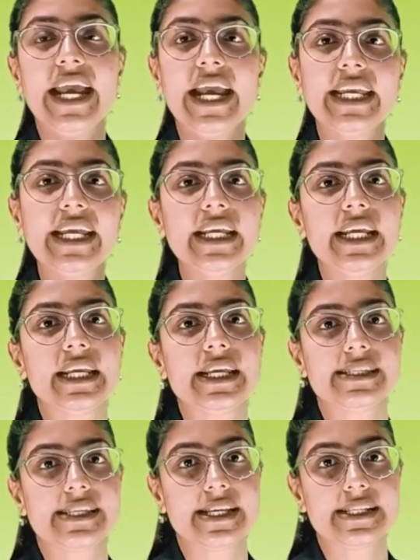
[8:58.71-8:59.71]
18
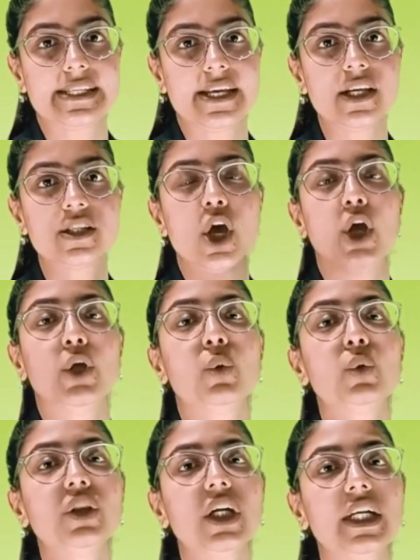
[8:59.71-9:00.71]
degrees Celsius
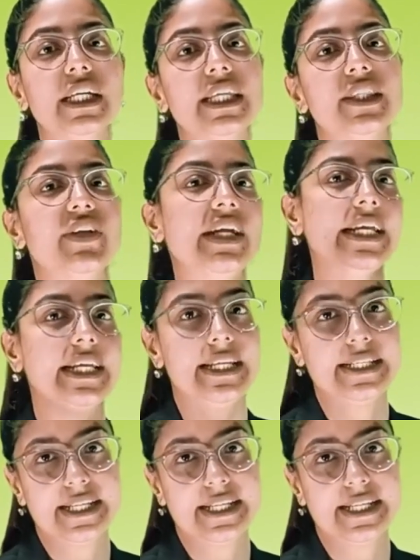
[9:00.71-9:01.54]
to 33 degrees